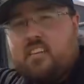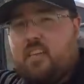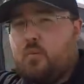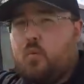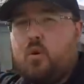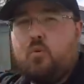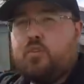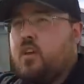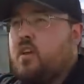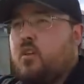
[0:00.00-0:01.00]
it
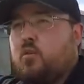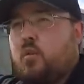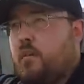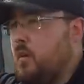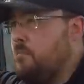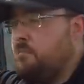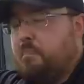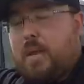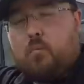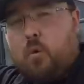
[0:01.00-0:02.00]
won't,
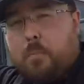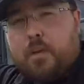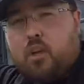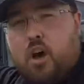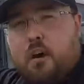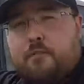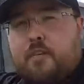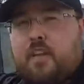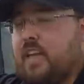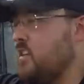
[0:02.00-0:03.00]
paint won't peel off.
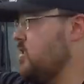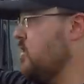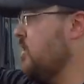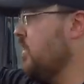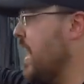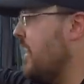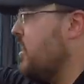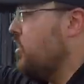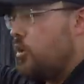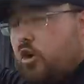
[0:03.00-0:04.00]
It is that
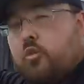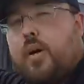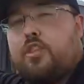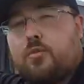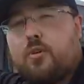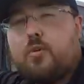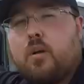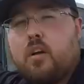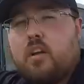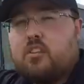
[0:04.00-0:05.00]
color all the way through,
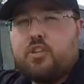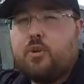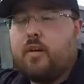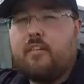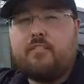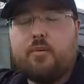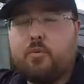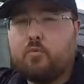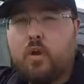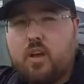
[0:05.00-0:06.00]
so you don't ever have to deal
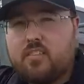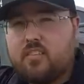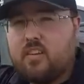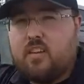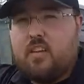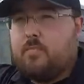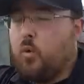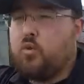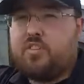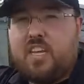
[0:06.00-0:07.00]
with rust
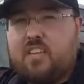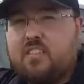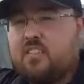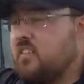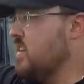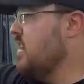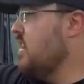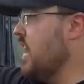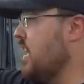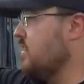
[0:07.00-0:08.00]
or dents,
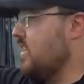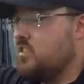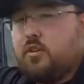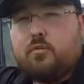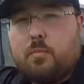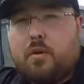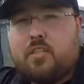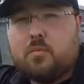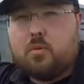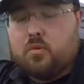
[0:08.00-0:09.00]
and it's easily
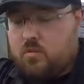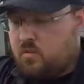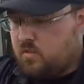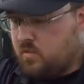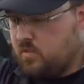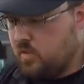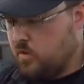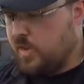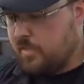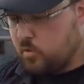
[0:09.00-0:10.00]
replaceable.
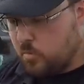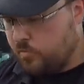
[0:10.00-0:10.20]
So next we'll